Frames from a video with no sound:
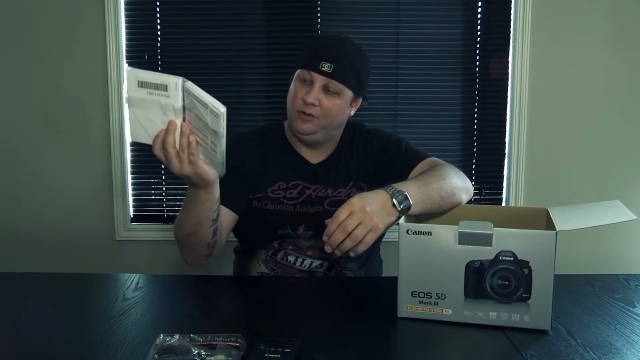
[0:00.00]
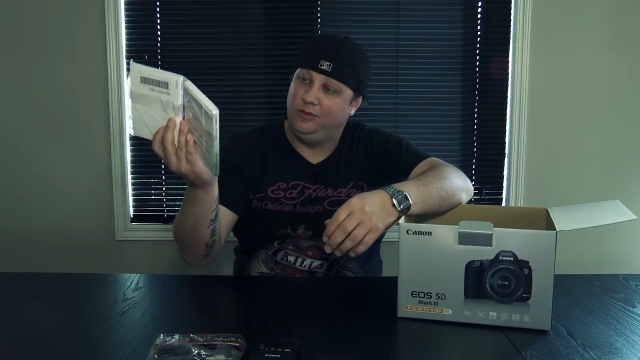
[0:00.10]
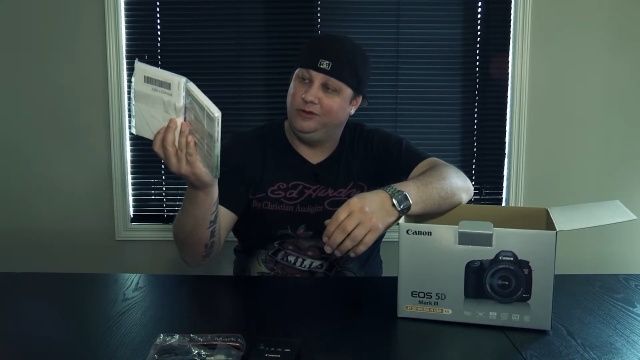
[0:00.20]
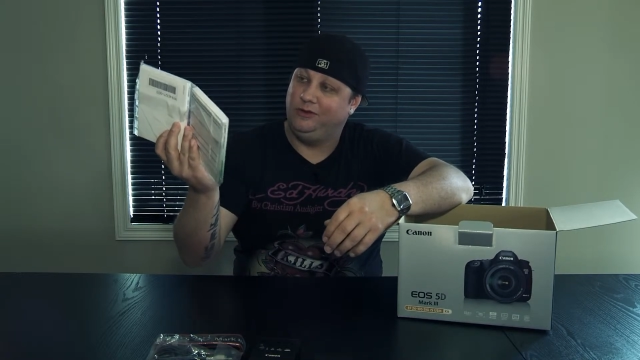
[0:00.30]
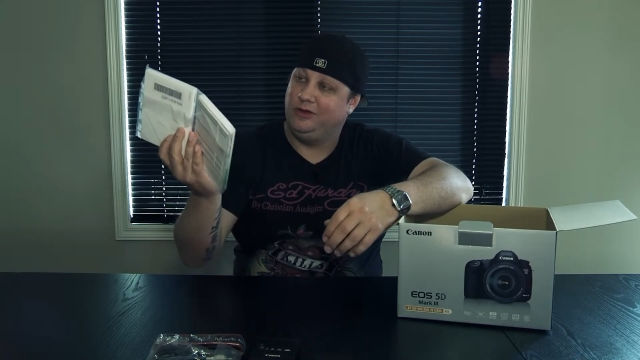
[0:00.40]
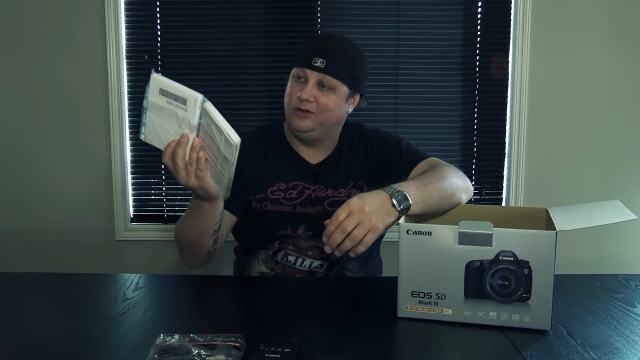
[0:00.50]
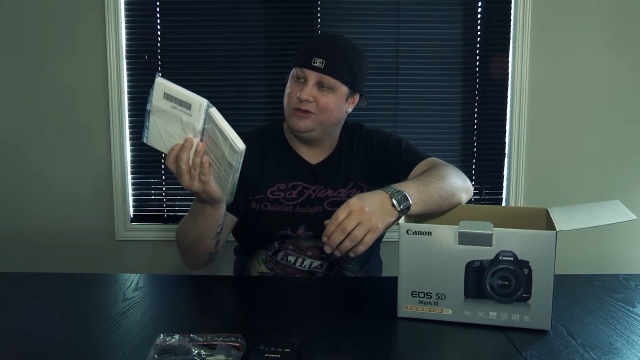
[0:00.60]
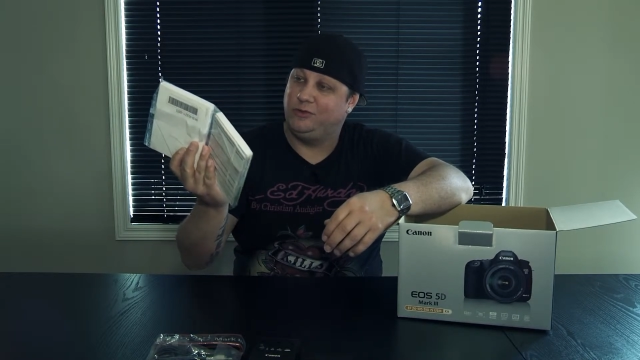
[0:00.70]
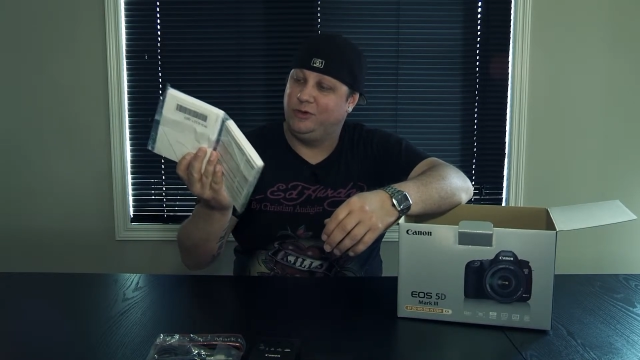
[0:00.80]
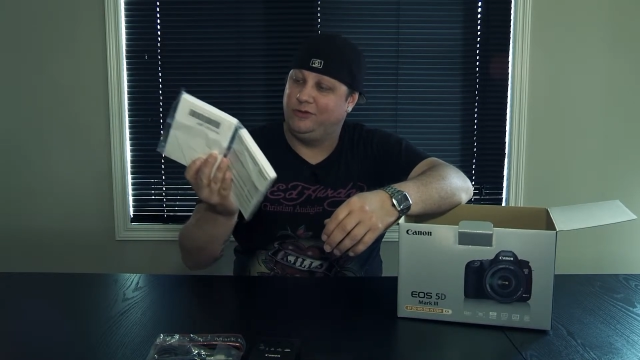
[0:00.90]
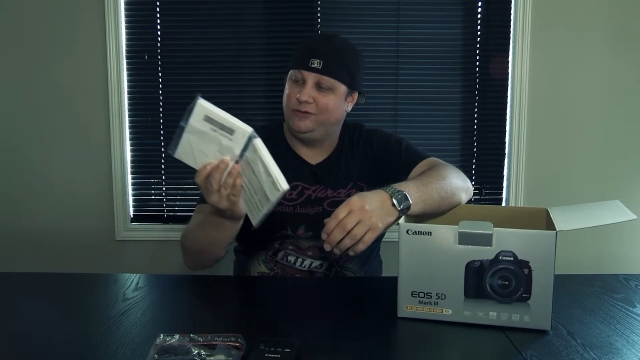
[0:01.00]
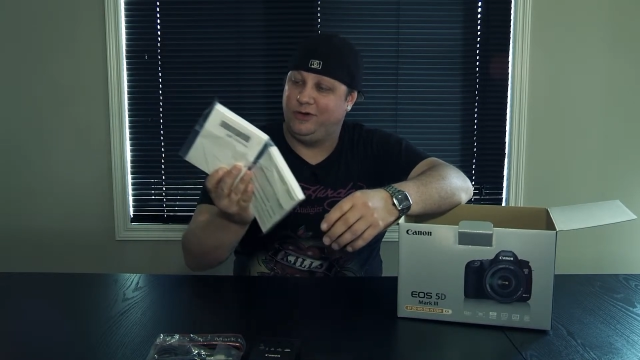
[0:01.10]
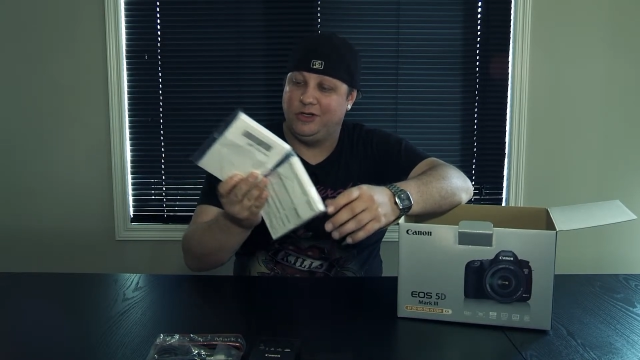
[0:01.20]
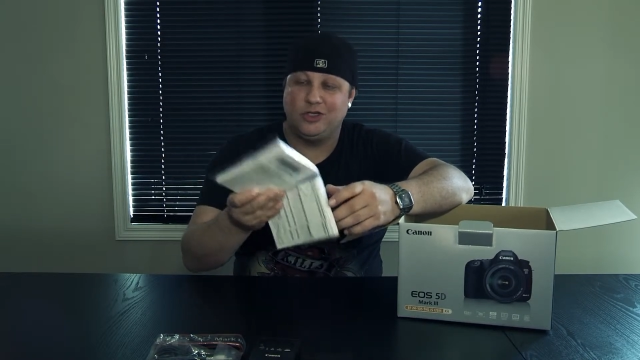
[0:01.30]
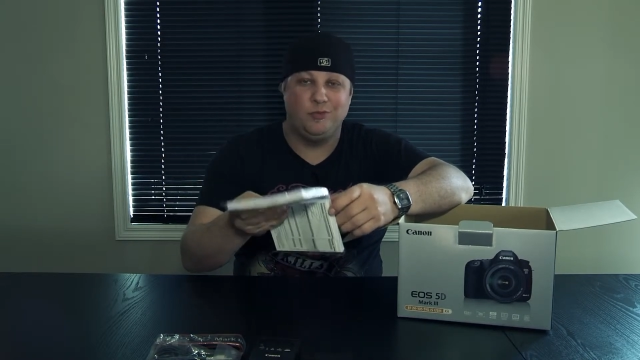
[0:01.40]
One's English, one's
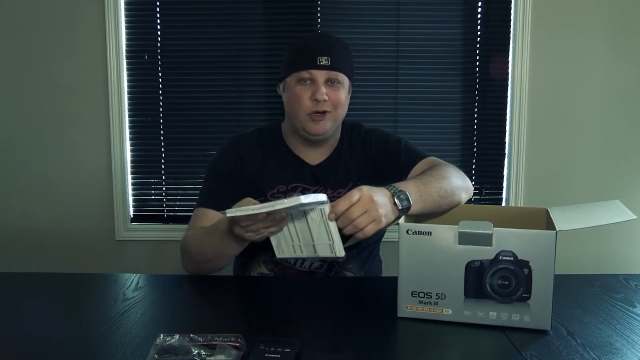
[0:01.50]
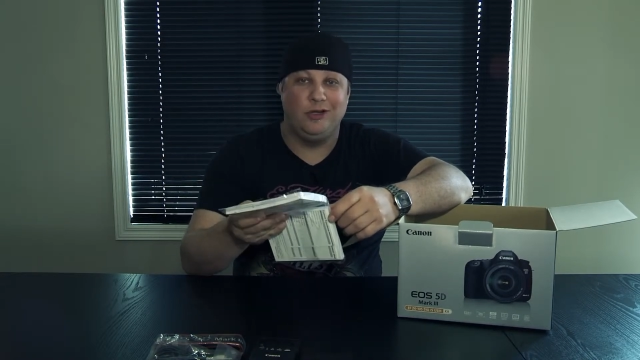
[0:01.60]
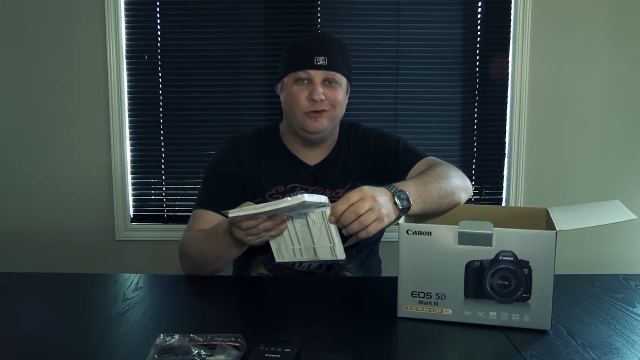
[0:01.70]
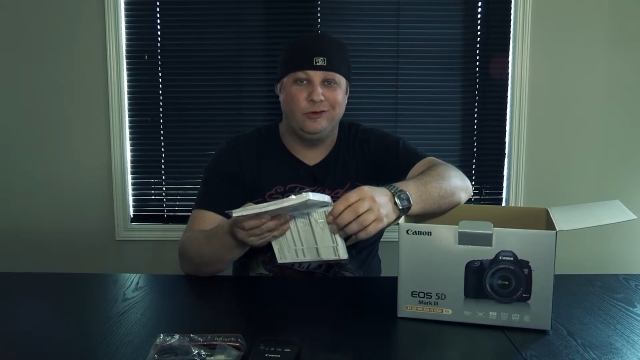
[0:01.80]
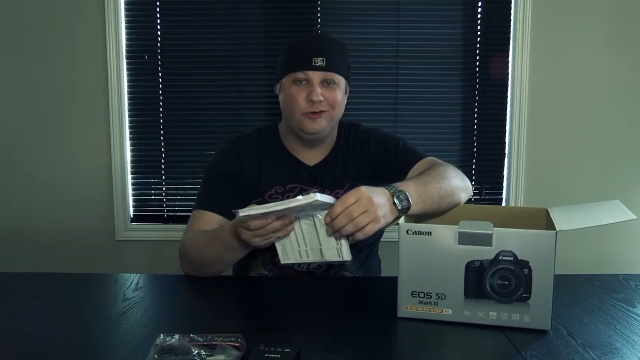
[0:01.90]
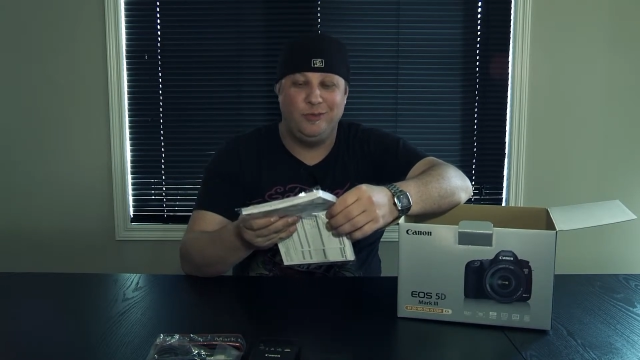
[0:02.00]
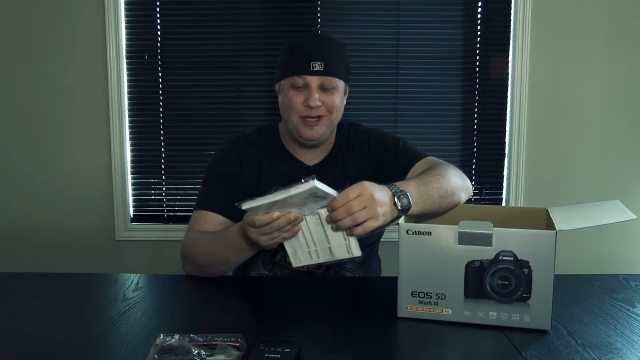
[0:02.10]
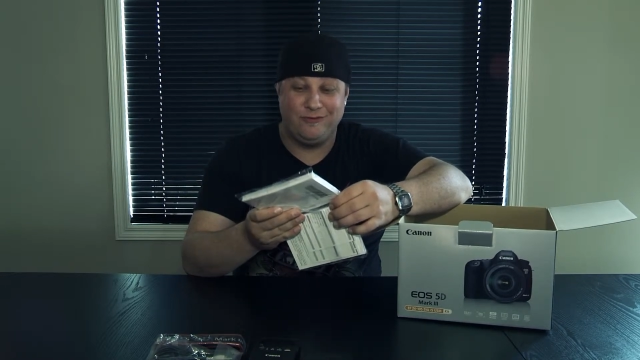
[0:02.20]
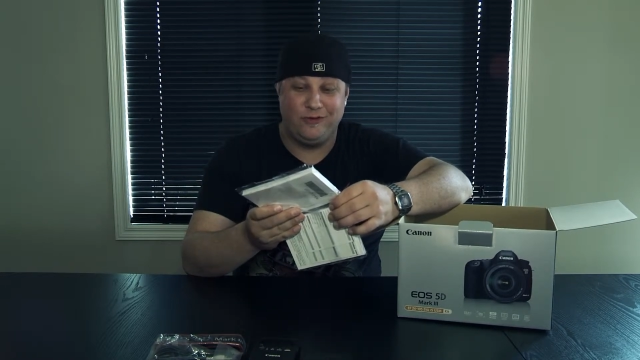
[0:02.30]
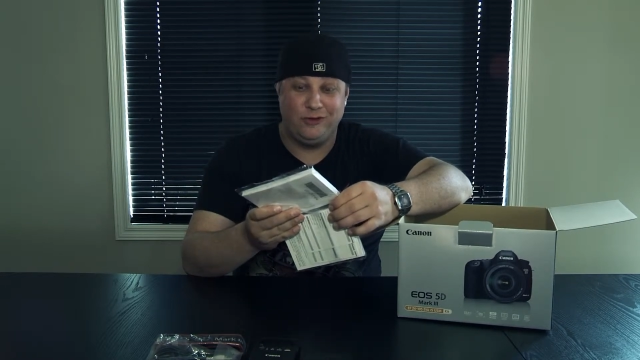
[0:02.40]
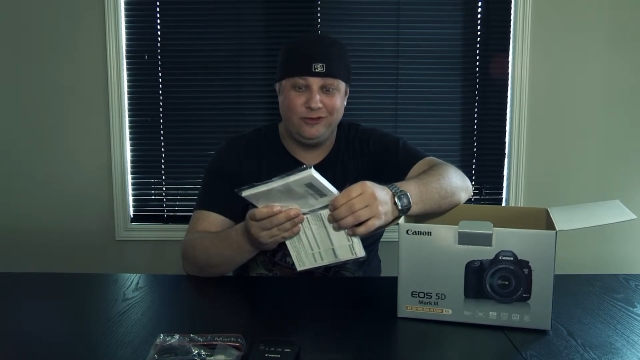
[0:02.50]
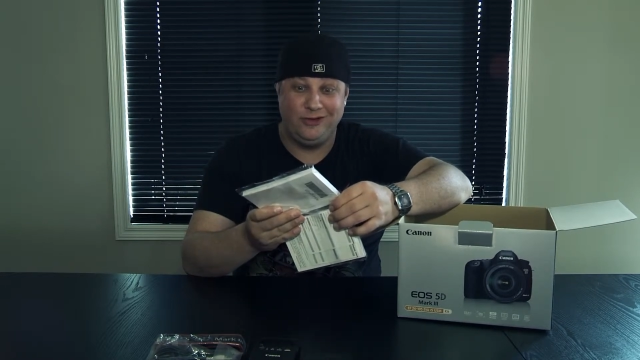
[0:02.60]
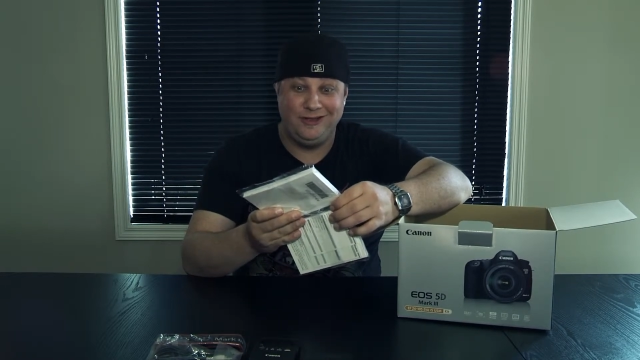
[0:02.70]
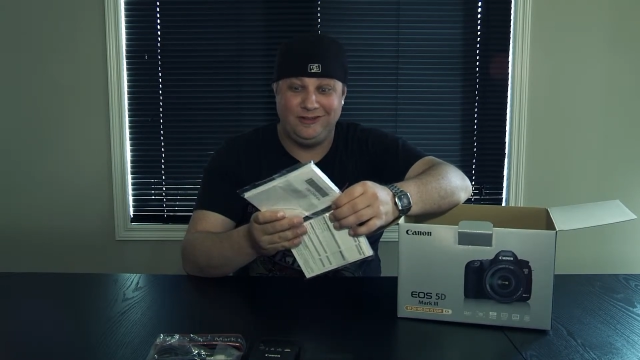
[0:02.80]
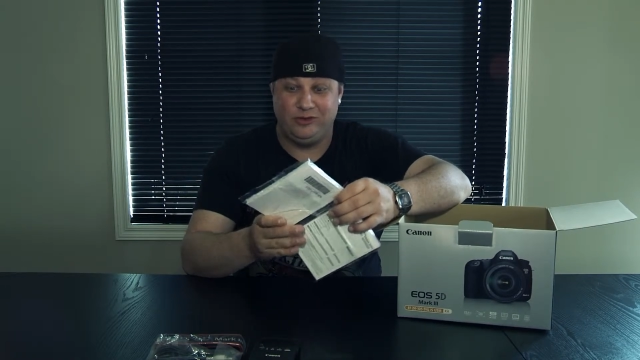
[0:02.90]
French, but I don't speak
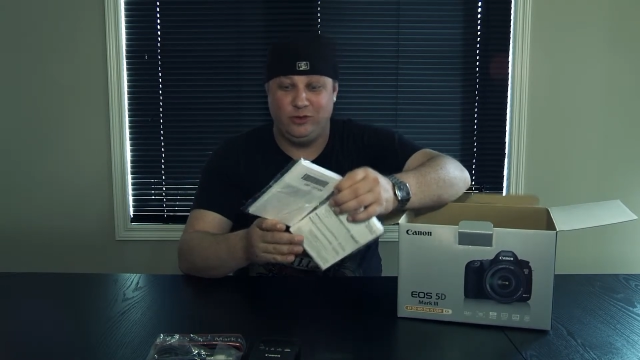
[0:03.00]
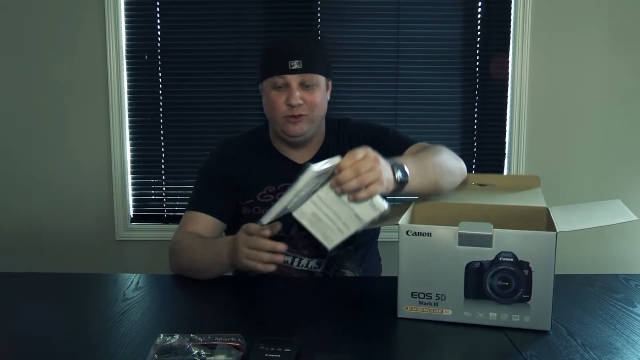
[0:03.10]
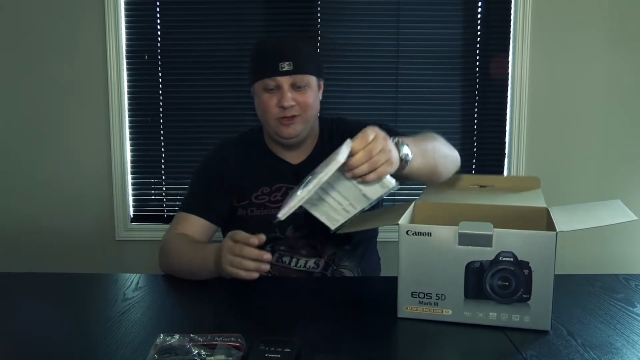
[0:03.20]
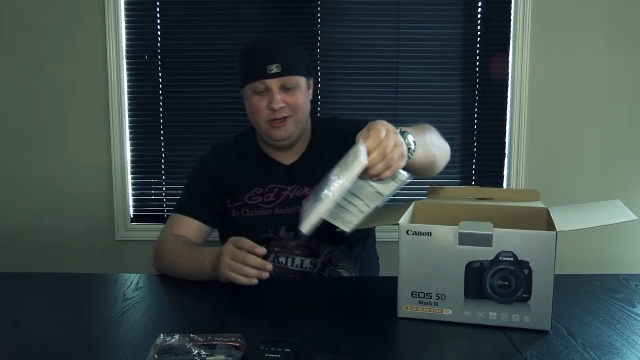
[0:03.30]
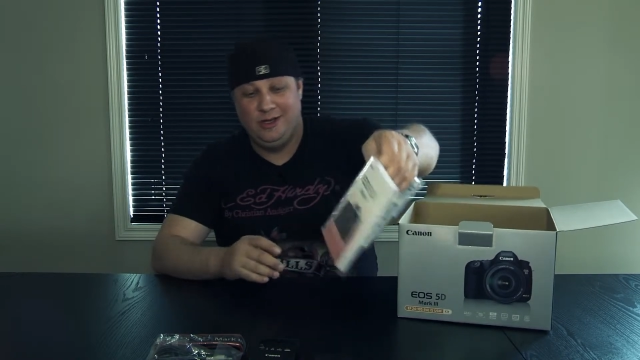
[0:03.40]
Francais, so